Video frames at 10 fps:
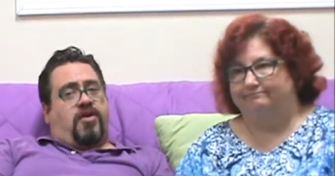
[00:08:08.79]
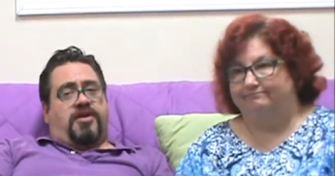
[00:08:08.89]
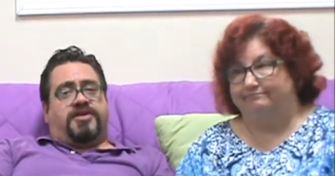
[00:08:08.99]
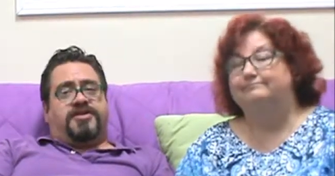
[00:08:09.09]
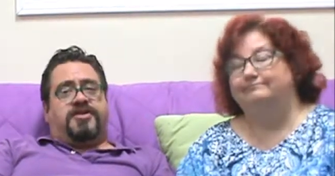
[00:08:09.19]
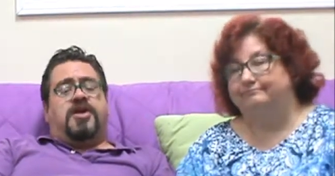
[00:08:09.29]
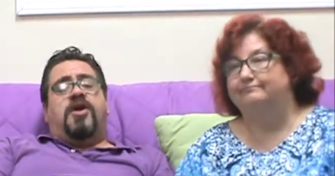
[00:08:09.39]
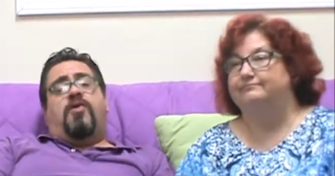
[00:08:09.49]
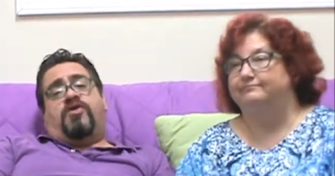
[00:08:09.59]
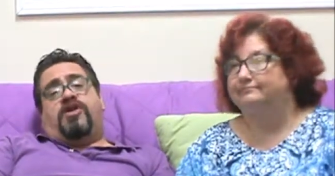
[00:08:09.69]
Speaker 1: artists.
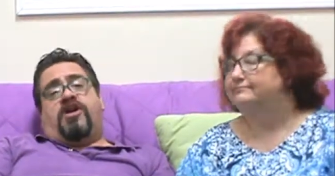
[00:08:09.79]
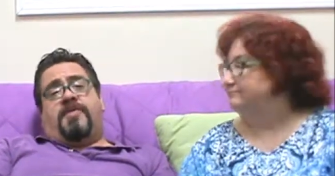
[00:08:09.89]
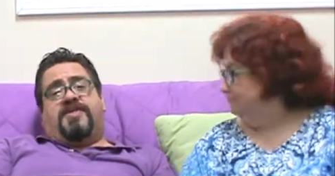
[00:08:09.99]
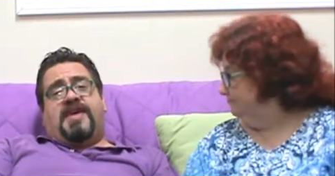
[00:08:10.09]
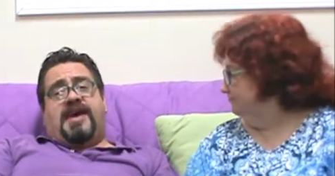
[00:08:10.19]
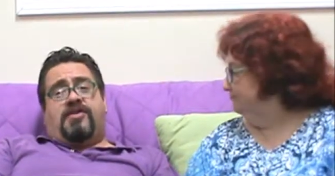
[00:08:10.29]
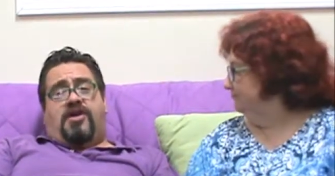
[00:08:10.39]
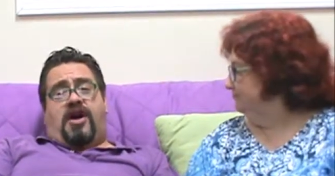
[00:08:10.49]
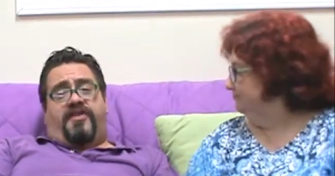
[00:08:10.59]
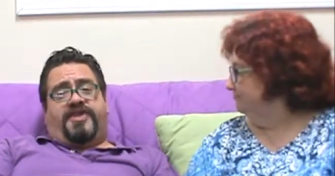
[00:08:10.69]
We'll talk about that
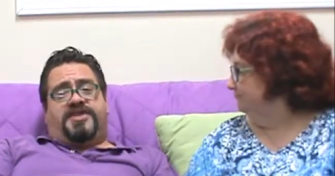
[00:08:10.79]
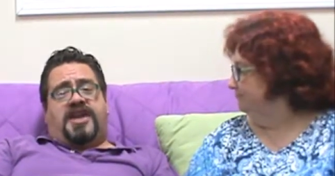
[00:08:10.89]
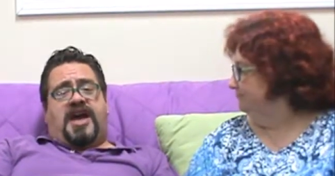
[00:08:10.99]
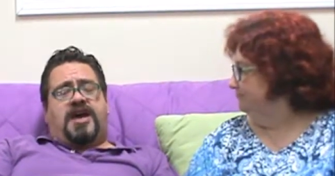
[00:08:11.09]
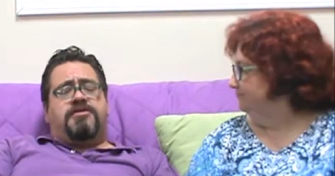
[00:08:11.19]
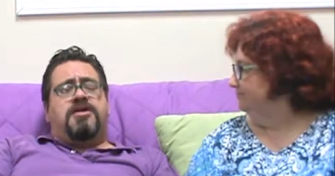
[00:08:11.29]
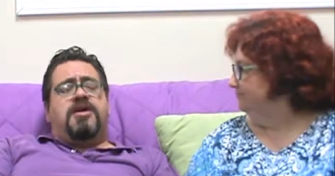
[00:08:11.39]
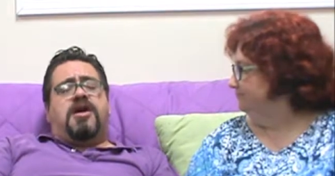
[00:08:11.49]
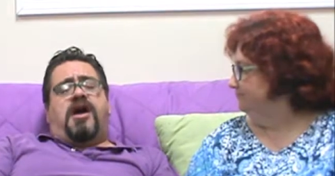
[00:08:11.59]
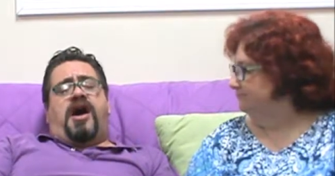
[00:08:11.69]
on Coffee Chat.
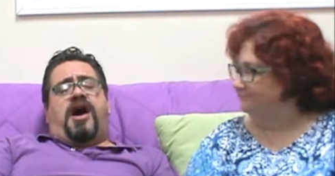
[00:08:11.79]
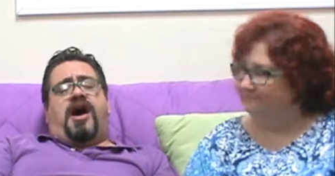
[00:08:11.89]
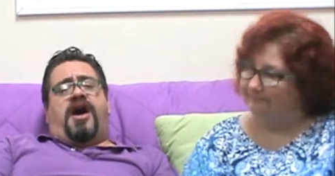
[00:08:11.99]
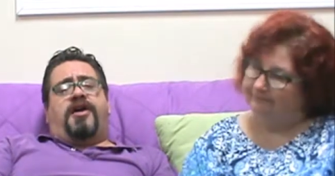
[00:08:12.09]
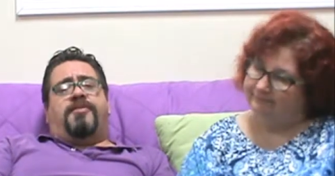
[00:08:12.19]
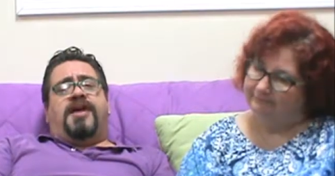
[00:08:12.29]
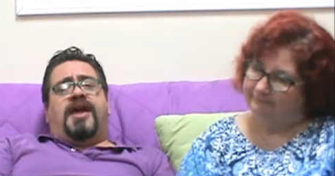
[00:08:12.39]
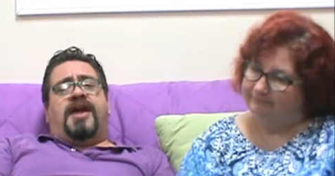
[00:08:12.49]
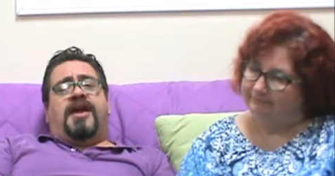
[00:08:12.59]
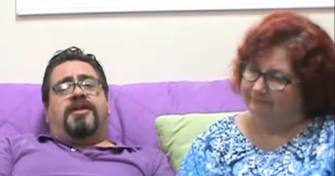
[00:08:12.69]

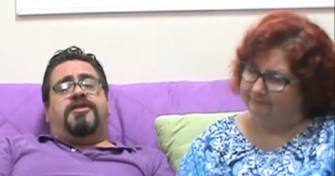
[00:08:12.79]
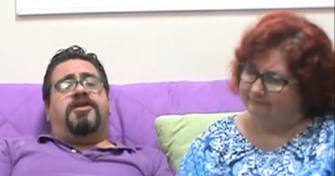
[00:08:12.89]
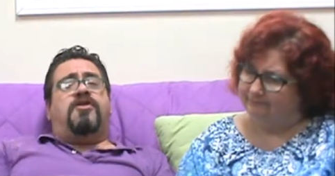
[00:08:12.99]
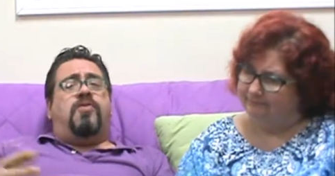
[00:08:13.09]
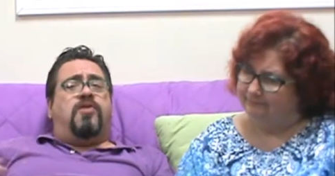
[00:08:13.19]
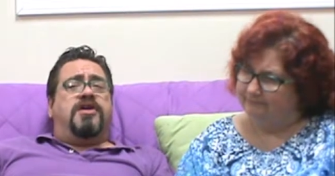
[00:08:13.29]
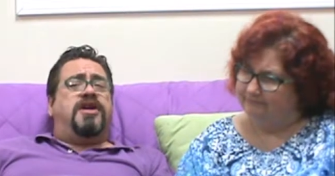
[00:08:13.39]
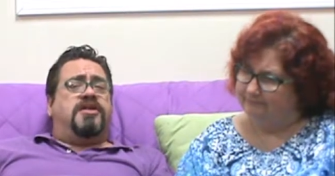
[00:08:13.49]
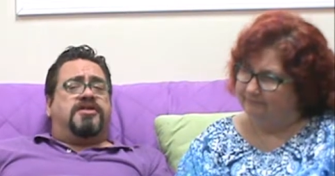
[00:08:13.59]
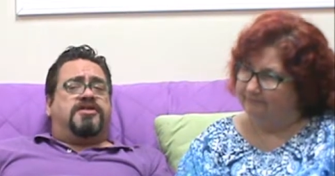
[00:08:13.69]
And, you know, we're
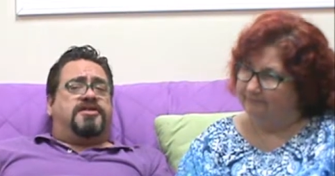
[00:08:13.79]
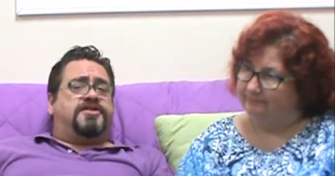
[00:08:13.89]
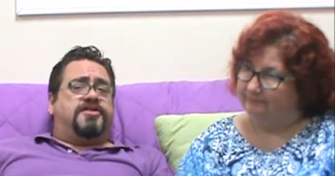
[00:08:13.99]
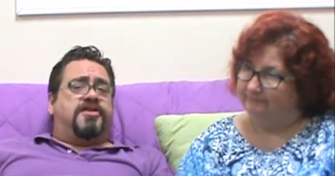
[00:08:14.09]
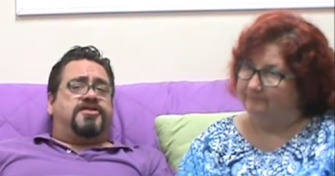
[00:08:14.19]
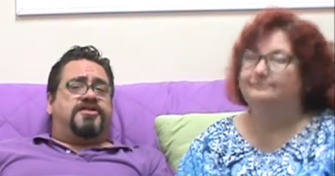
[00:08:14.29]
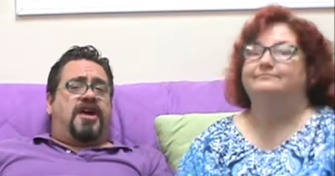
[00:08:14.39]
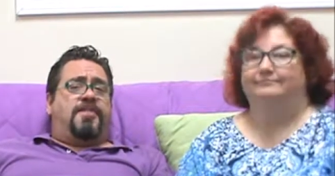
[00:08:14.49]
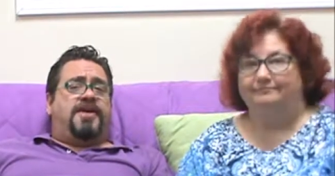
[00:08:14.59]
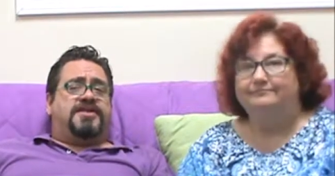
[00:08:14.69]
here at the Crystal Lotus
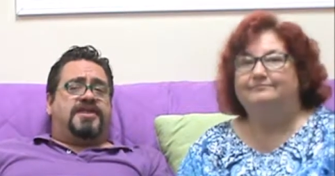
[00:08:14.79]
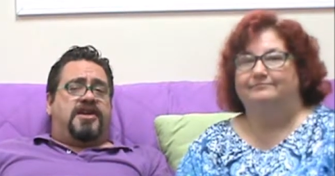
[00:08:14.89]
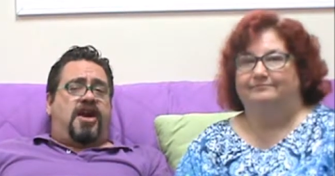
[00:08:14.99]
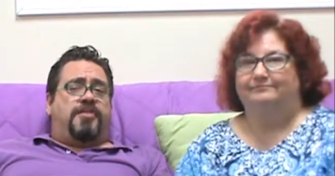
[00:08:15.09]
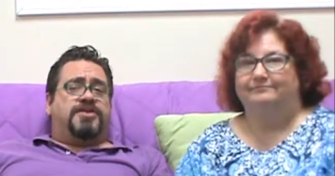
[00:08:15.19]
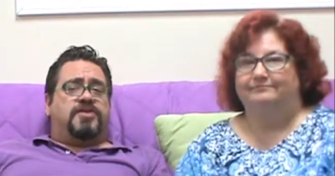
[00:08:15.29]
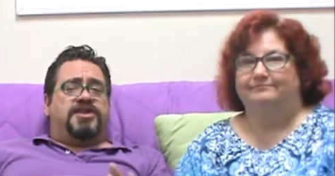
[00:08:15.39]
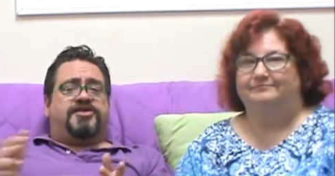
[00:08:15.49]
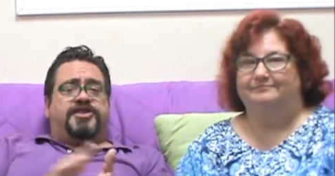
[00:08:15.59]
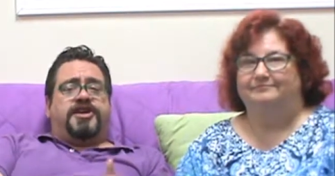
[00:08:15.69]
Shop in St. Albans,
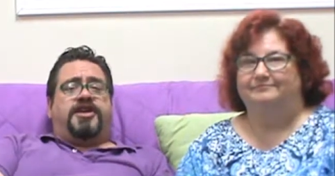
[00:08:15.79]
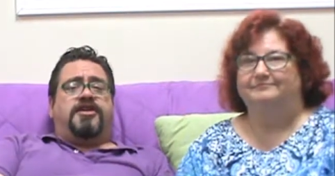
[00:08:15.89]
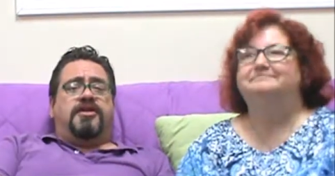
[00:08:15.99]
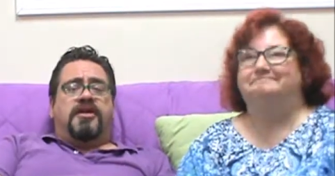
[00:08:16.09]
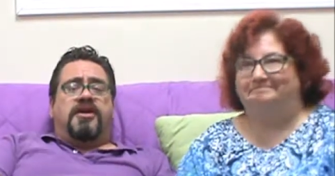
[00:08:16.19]
West Virginia.